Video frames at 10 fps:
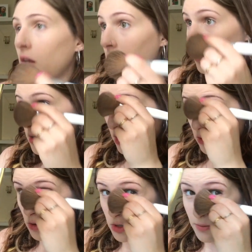And then I'll
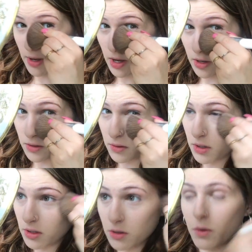go under my eyes
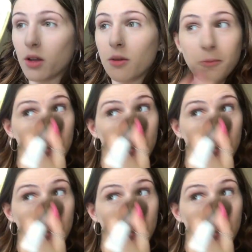with it as well,